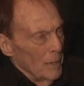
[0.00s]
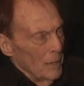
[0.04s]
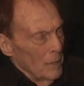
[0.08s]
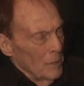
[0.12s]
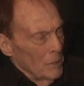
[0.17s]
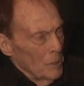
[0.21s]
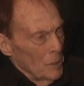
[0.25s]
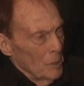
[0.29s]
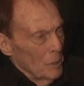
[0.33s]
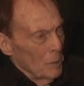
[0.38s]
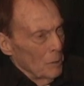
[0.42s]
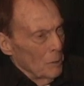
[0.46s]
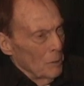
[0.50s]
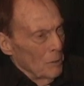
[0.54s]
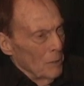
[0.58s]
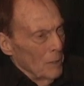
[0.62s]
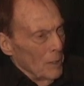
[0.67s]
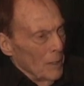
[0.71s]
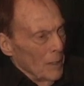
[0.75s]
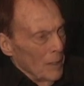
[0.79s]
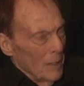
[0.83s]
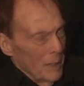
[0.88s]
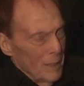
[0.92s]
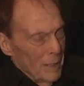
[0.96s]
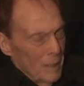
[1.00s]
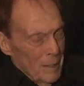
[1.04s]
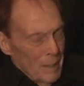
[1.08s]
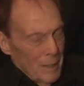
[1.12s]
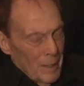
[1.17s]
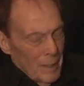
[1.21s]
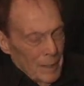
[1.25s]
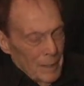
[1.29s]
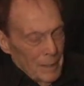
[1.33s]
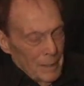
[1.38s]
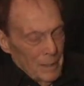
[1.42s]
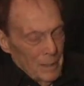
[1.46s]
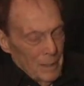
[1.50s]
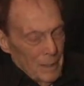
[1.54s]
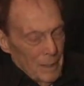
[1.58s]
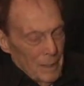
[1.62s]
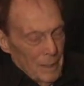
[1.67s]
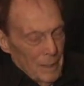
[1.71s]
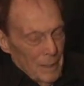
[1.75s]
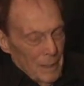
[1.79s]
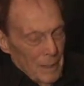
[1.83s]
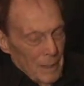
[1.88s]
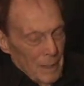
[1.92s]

show that